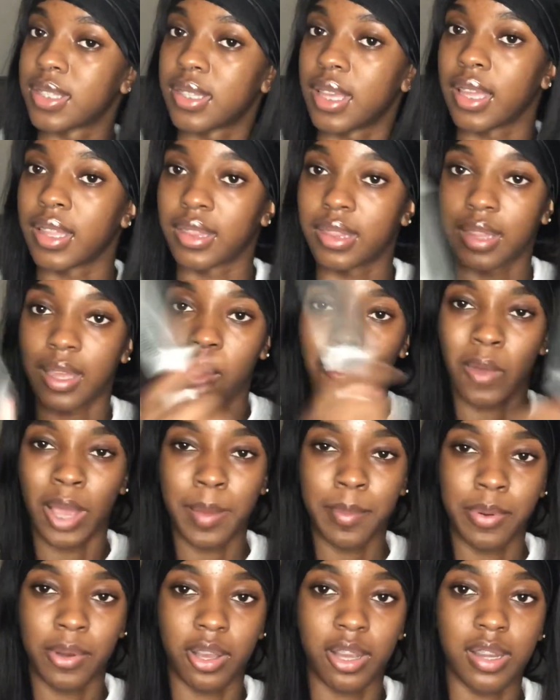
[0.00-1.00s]
like that white
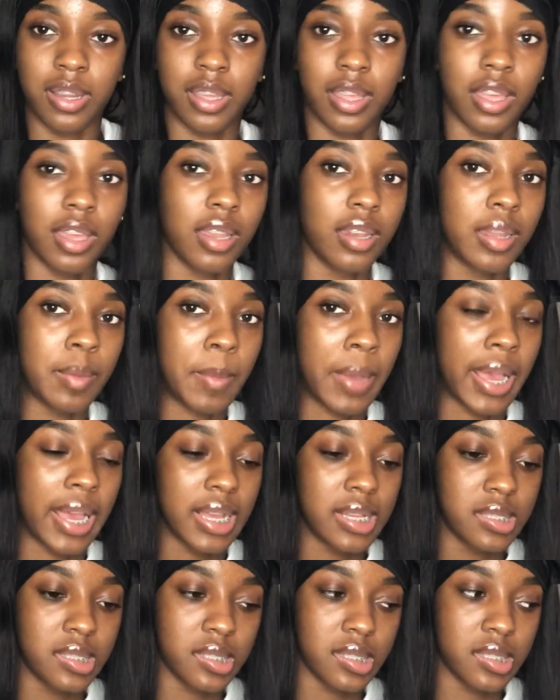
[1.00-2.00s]
part and did my
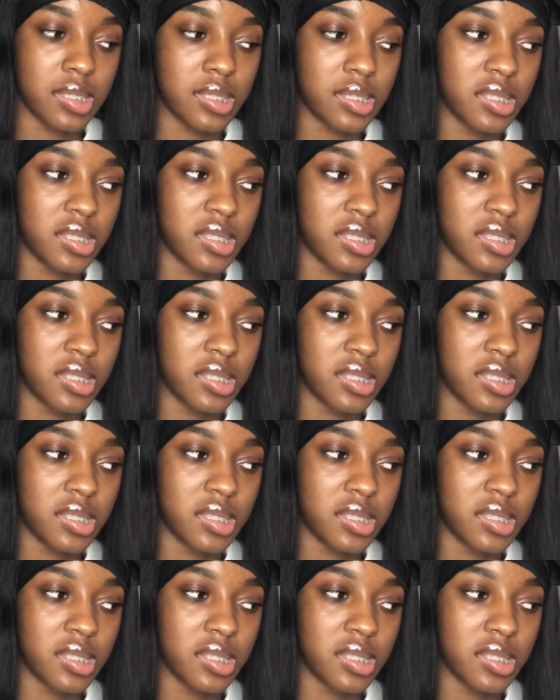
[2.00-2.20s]
edges.